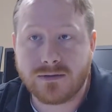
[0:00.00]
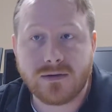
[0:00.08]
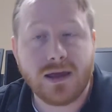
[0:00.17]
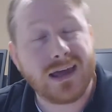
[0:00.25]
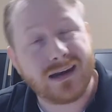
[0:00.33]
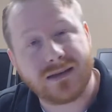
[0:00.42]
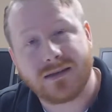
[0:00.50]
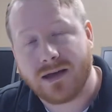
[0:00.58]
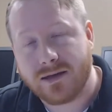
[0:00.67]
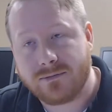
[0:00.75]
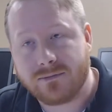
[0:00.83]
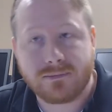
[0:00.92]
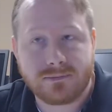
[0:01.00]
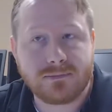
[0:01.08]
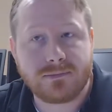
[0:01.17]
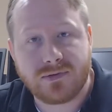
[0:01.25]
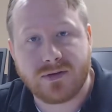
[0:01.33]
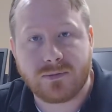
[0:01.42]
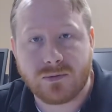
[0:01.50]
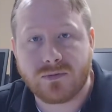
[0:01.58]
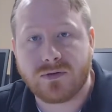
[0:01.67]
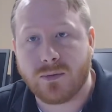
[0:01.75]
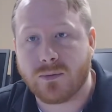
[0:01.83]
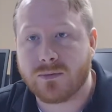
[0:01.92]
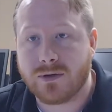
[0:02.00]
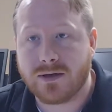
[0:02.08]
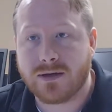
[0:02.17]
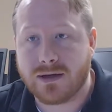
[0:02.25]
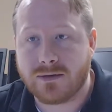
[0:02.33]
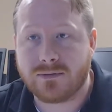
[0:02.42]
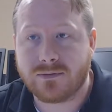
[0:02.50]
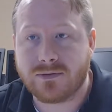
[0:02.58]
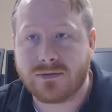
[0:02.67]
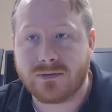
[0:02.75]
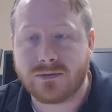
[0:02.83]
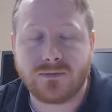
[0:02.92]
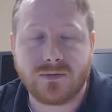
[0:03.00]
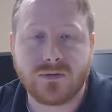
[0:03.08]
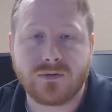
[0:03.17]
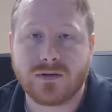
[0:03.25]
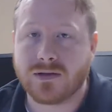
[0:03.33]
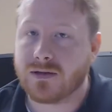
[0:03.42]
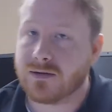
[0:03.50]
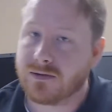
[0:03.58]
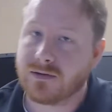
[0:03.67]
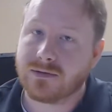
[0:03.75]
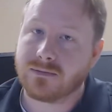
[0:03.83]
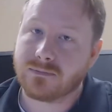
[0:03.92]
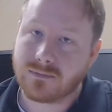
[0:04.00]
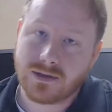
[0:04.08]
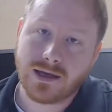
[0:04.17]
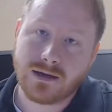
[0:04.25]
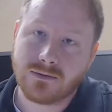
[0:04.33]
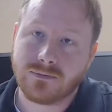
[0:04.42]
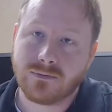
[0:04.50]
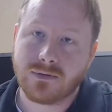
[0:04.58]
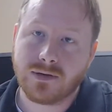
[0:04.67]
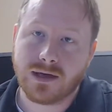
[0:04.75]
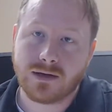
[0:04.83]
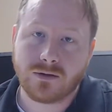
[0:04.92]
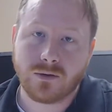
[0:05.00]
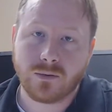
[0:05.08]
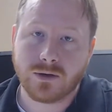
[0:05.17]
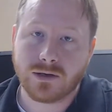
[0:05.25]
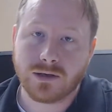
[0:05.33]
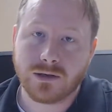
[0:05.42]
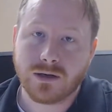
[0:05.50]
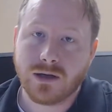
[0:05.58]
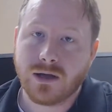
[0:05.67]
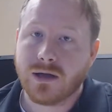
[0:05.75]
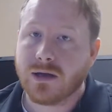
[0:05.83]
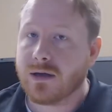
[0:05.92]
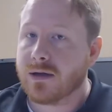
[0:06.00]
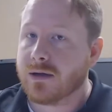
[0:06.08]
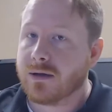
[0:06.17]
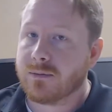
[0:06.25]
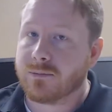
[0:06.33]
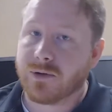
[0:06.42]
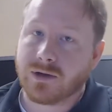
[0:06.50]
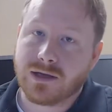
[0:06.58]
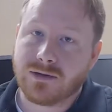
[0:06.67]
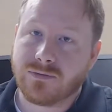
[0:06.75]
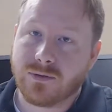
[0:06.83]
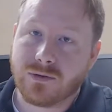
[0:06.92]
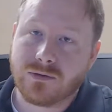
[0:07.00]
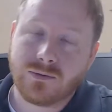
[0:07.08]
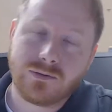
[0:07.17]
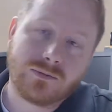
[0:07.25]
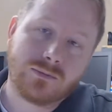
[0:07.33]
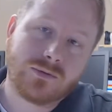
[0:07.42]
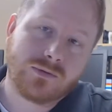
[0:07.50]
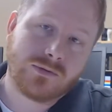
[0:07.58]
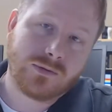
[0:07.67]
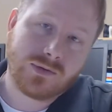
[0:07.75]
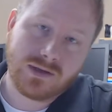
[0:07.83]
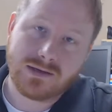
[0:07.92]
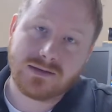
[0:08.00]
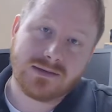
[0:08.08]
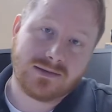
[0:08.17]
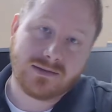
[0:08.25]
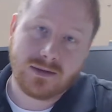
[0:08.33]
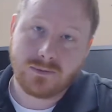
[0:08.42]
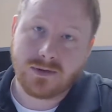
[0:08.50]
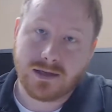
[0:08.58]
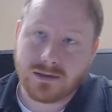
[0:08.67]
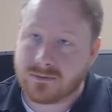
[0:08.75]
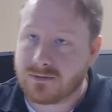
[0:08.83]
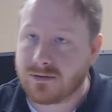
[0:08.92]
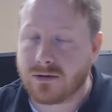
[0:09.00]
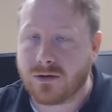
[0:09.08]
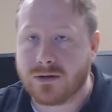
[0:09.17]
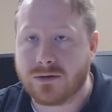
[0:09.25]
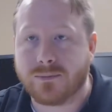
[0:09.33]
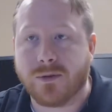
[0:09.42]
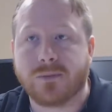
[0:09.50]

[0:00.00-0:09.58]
I thought something was going. I was a little confused on that, and I had a coworker plug his phone into it through Bluetooth, and it did the same thing. Started calling his mom.